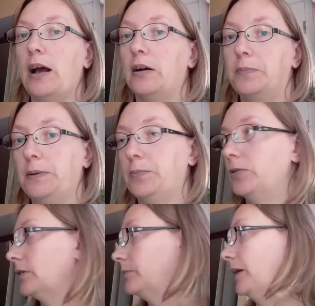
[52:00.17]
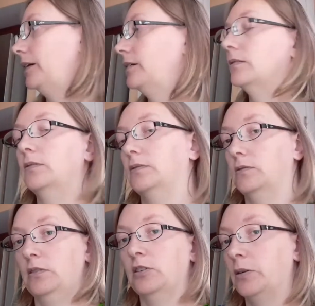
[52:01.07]
people can make
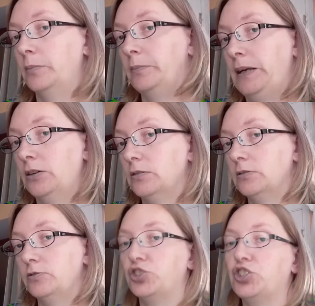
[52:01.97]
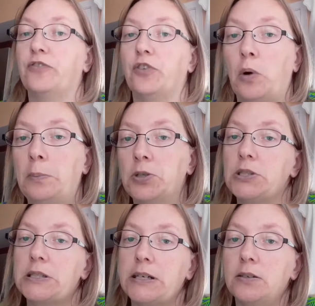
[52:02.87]
a little meal just for one
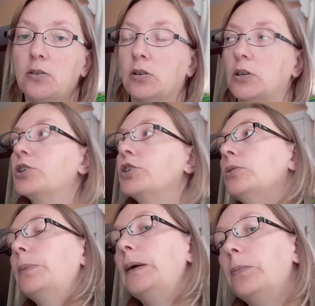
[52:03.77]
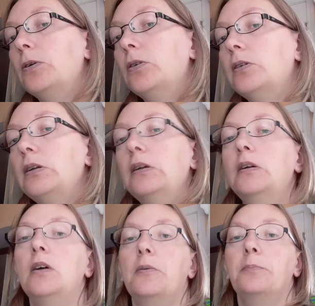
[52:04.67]
person or two people.
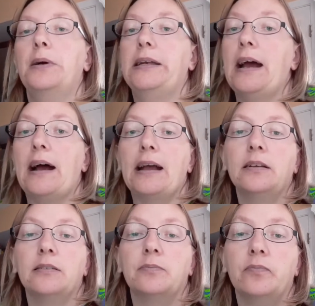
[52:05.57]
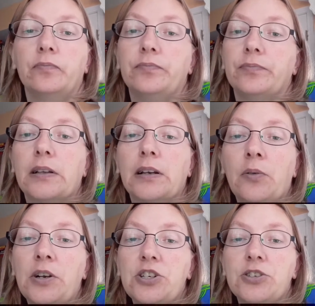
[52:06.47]
But yeah, I
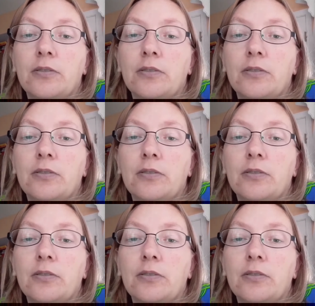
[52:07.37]
want to.